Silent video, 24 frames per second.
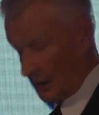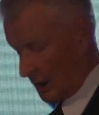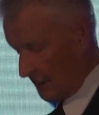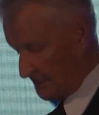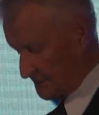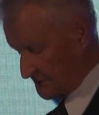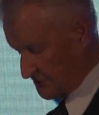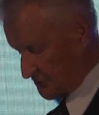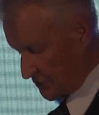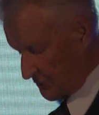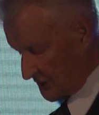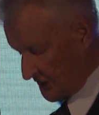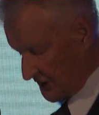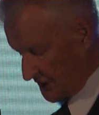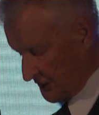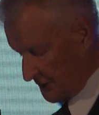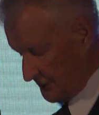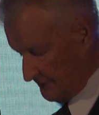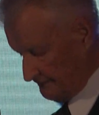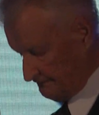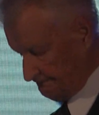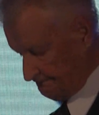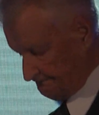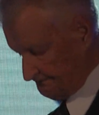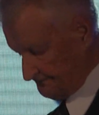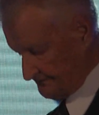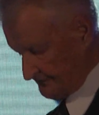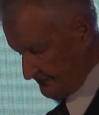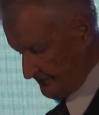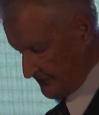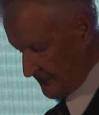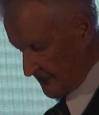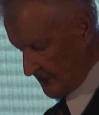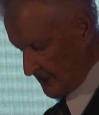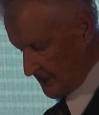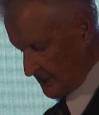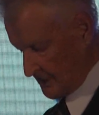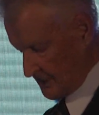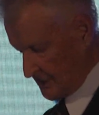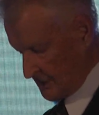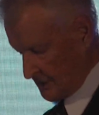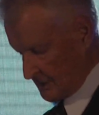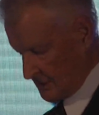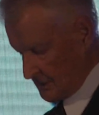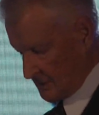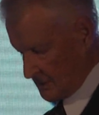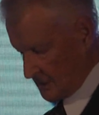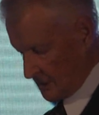obsolete.
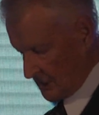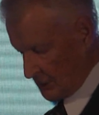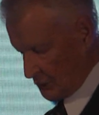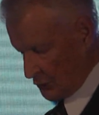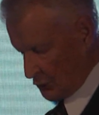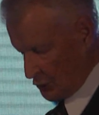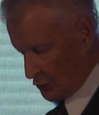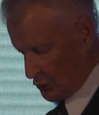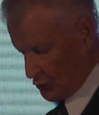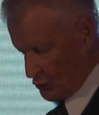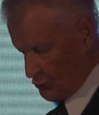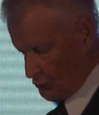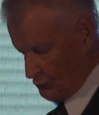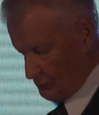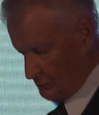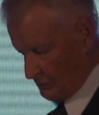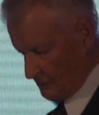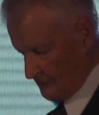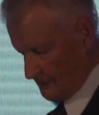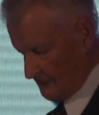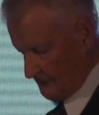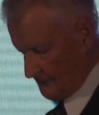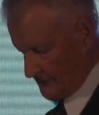A new,